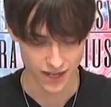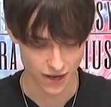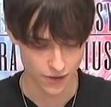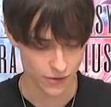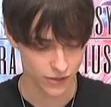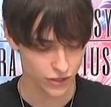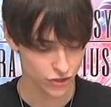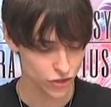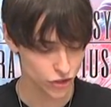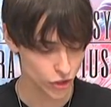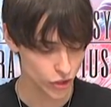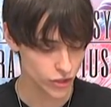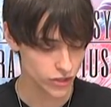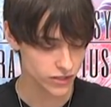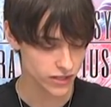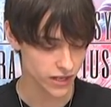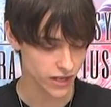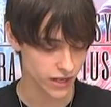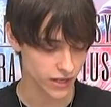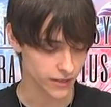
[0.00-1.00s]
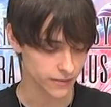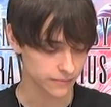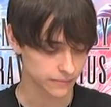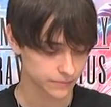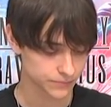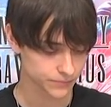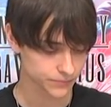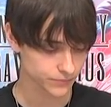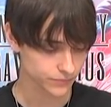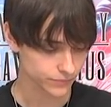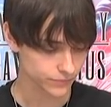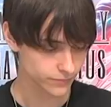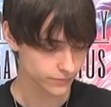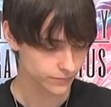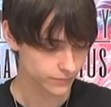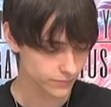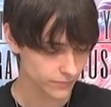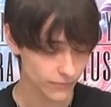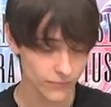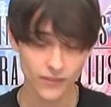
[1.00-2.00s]
I want to show you the
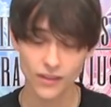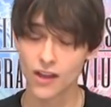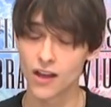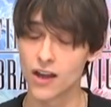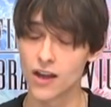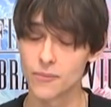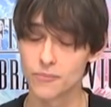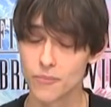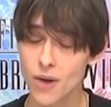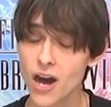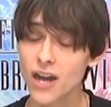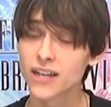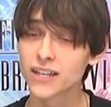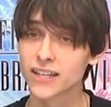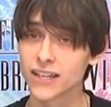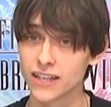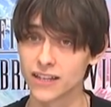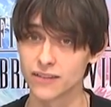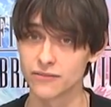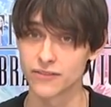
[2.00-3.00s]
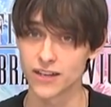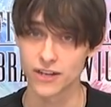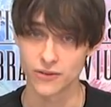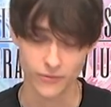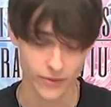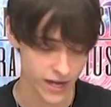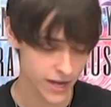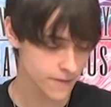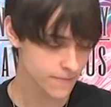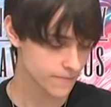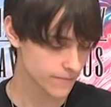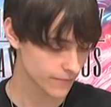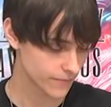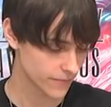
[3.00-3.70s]
Mog King event, right?